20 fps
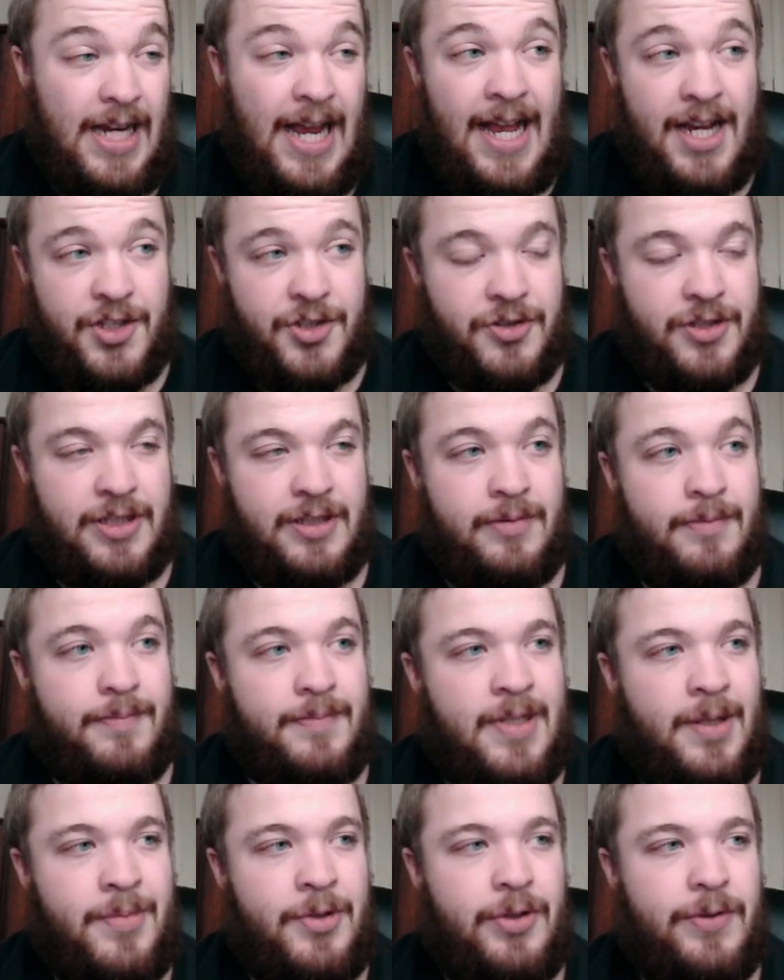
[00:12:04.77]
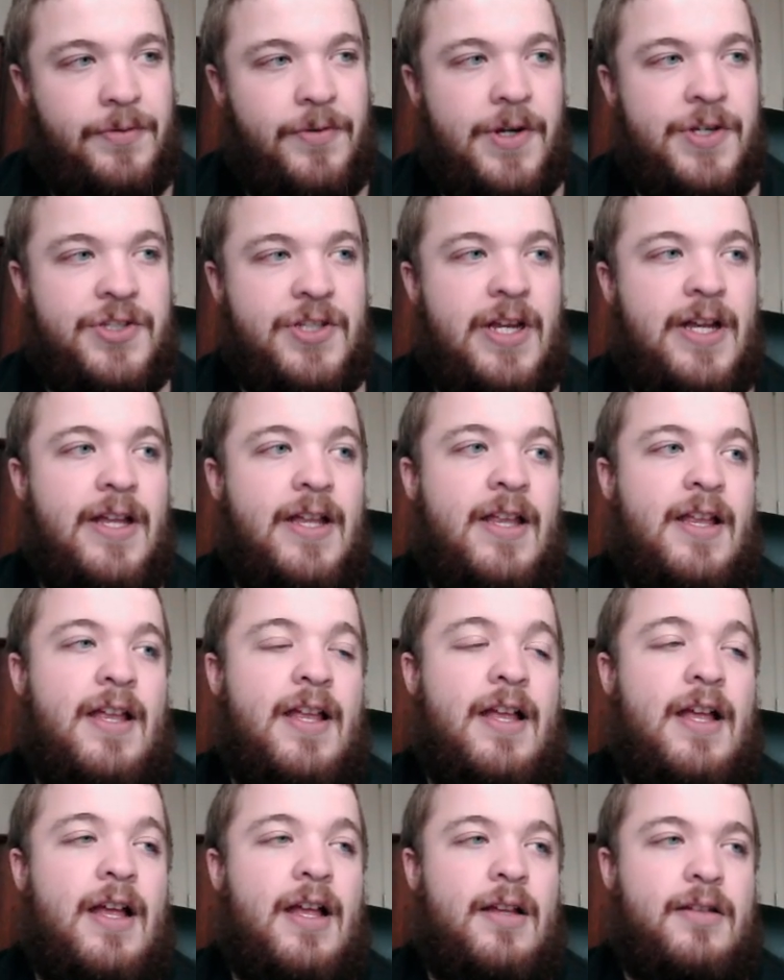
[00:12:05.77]
actually, let me rephrase that.
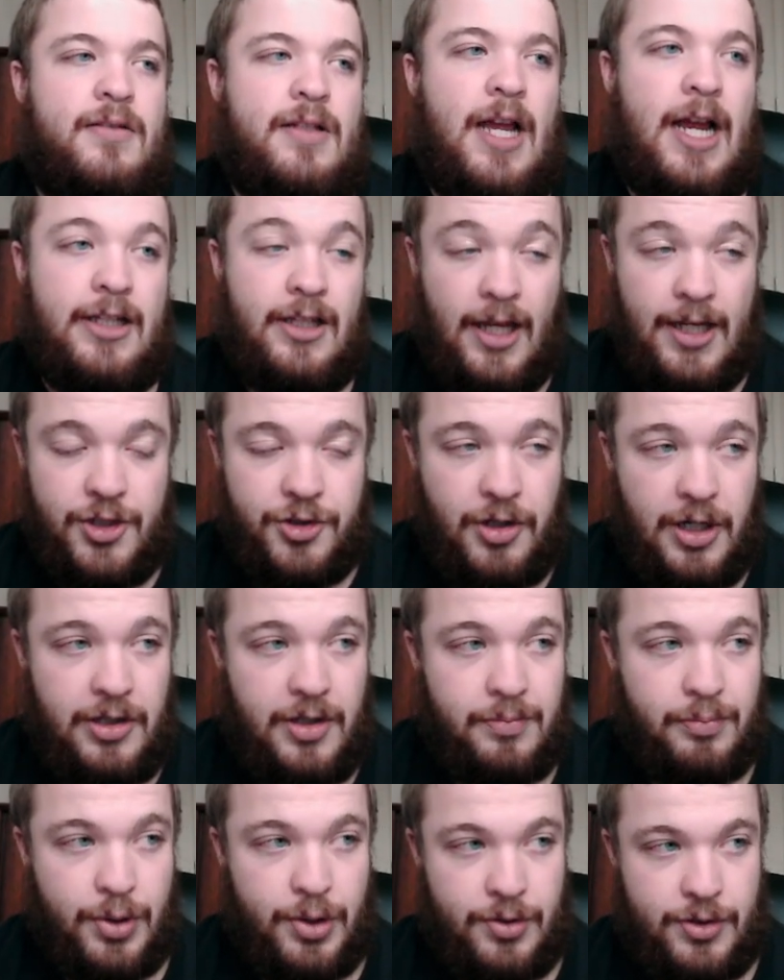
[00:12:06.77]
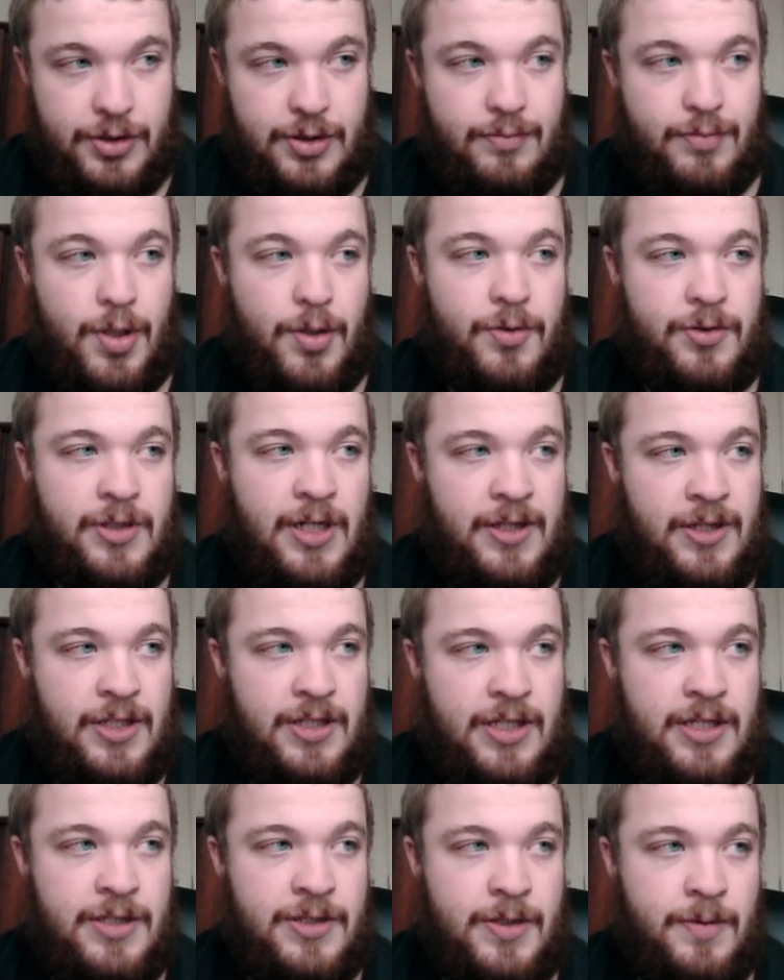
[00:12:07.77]
I like Treylon Burks the most. I
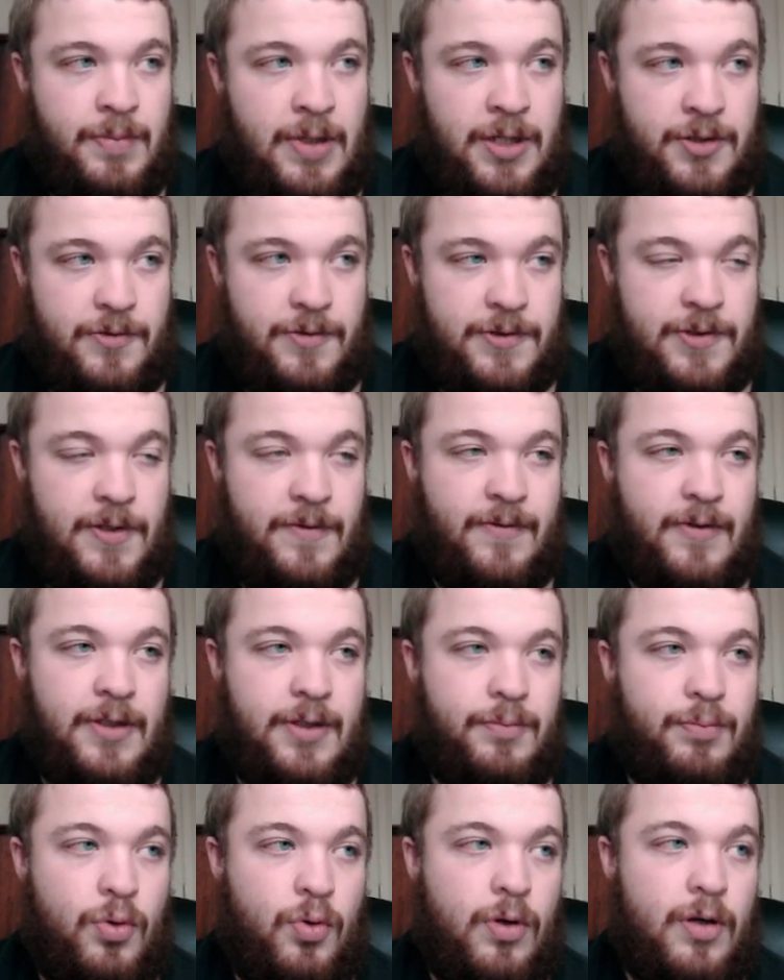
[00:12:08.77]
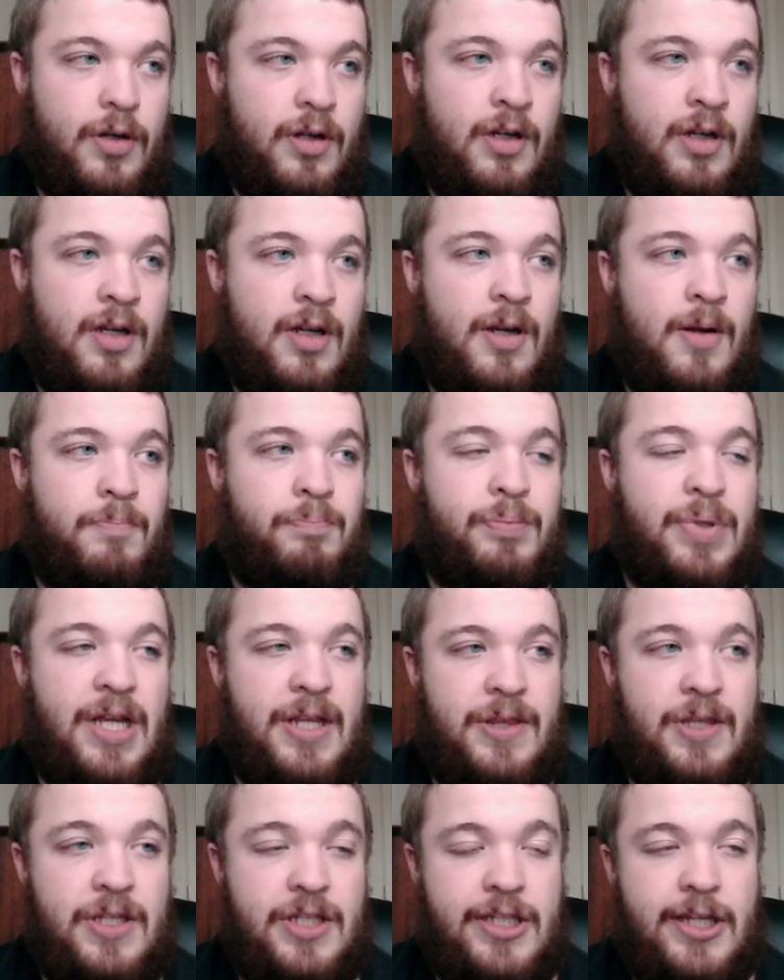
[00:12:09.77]
think he's the best receiver on the board. But I
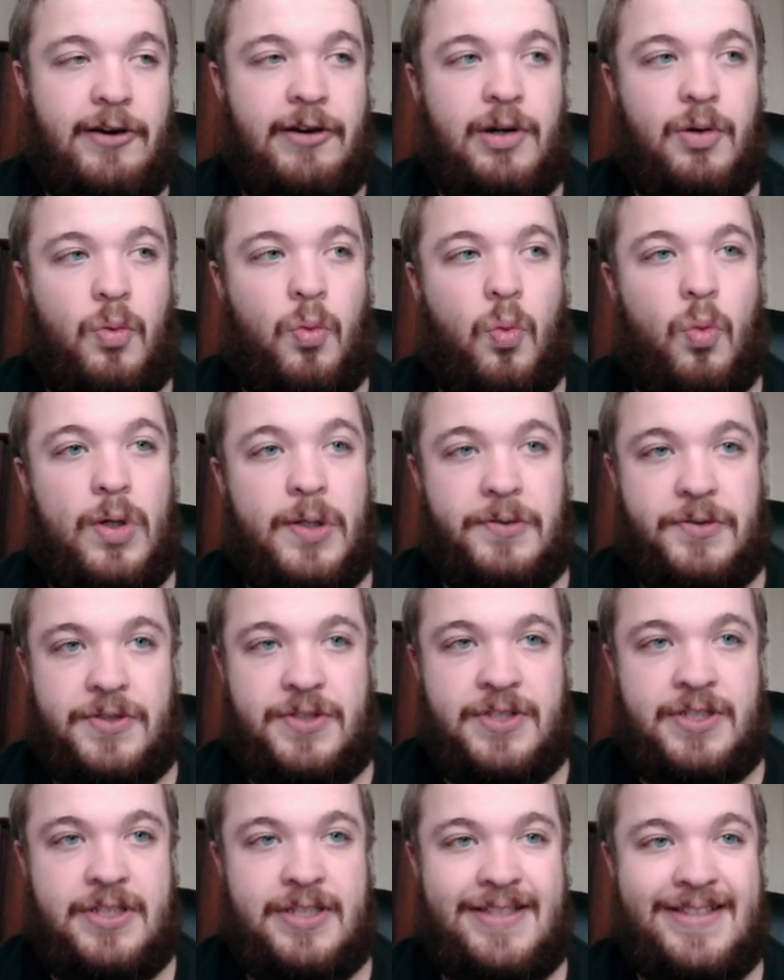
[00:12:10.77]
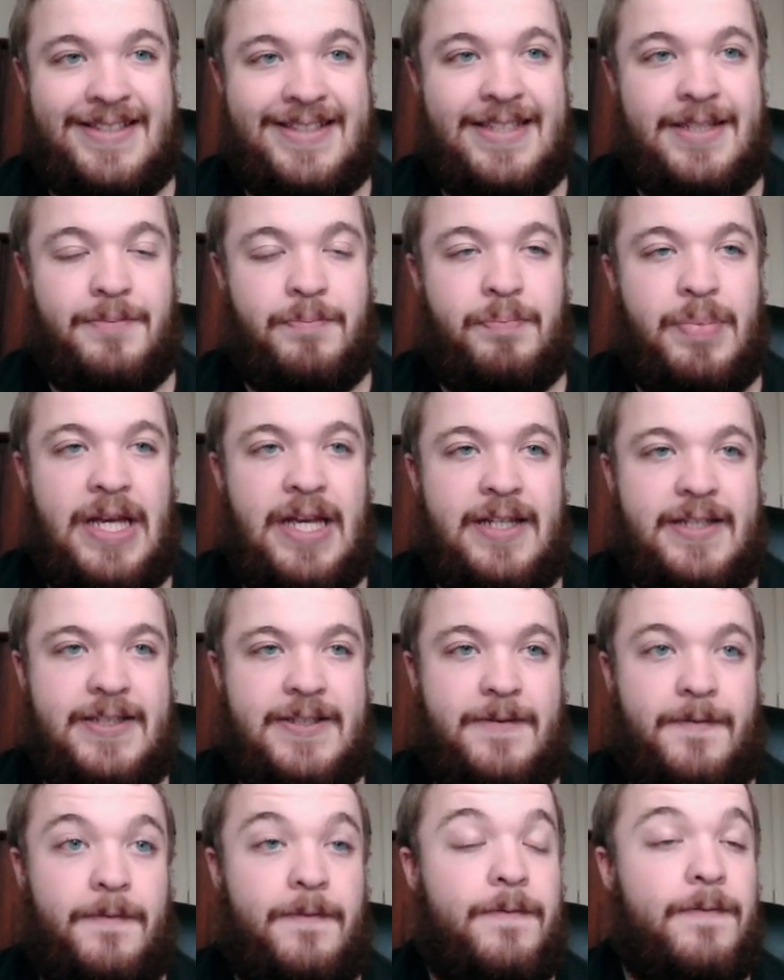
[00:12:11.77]
think Garrett Wilson is the
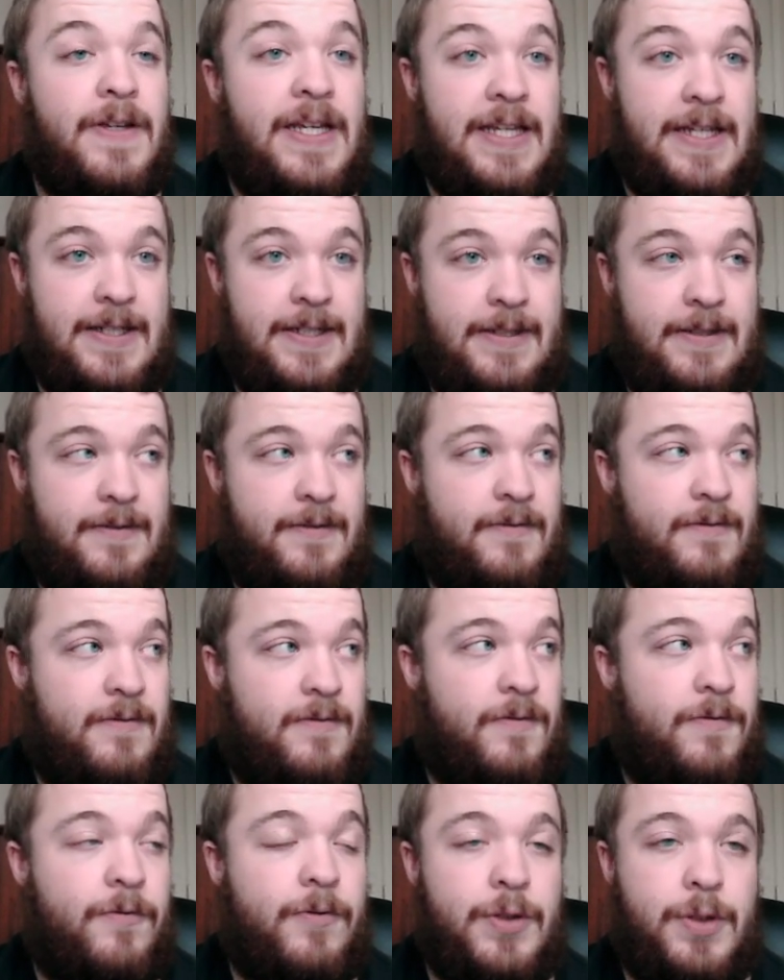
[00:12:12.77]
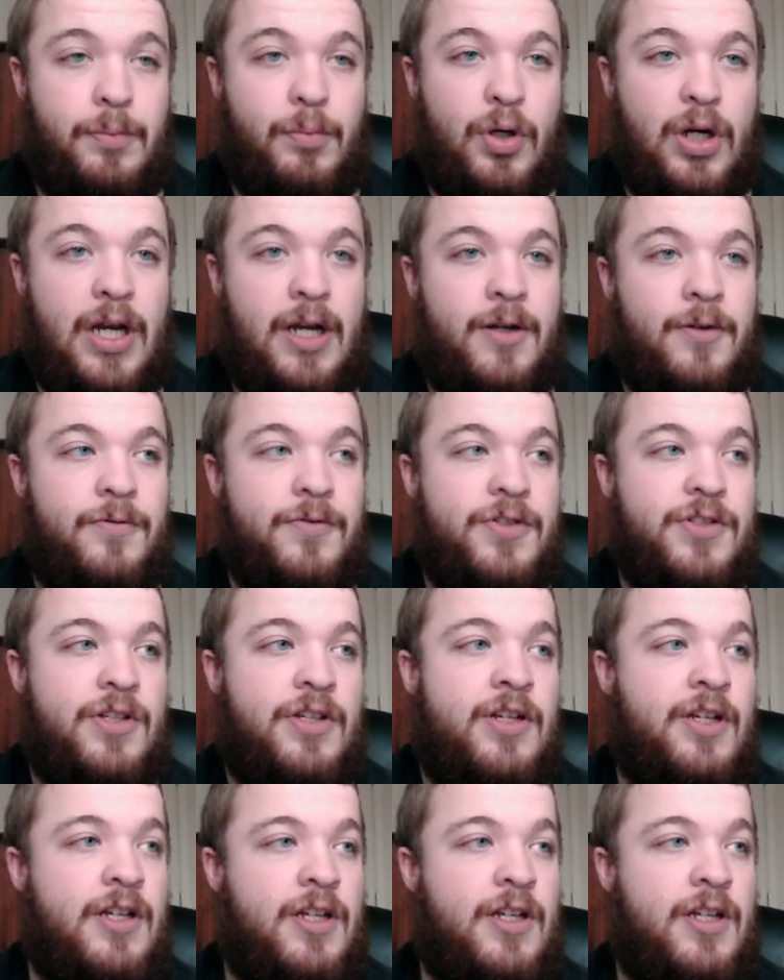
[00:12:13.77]
best fit for the Browns.